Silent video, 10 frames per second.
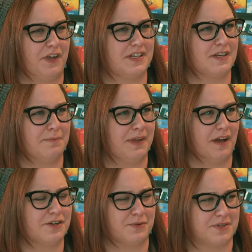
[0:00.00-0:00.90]
like something
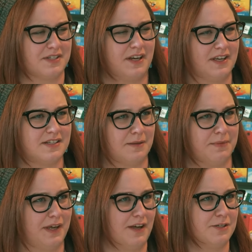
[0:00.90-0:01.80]
else or was studying
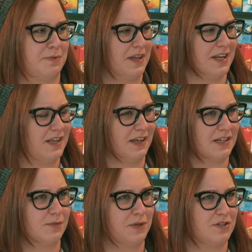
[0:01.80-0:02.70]
something else, but mm. then he hmm. like
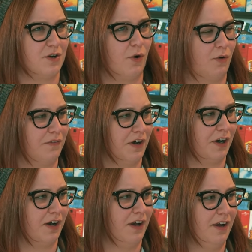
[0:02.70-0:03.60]
switched
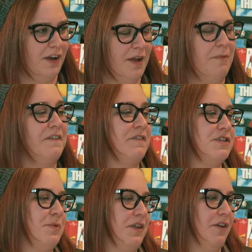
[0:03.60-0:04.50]
over. My favorite's
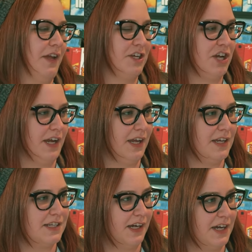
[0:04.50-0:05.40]
yeah. when they're like checking
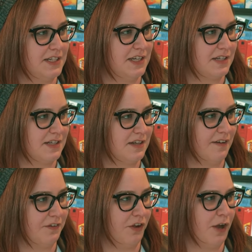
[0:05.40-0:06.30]
his like IDs and
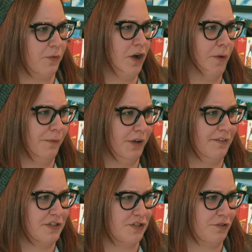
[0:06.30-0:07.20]
stuff. They're like, "We don't believe
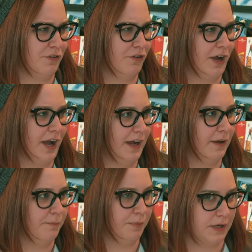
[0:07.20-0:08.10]
this is a real guy,"
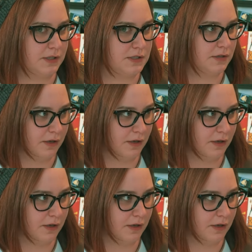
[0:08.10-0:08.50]
but it's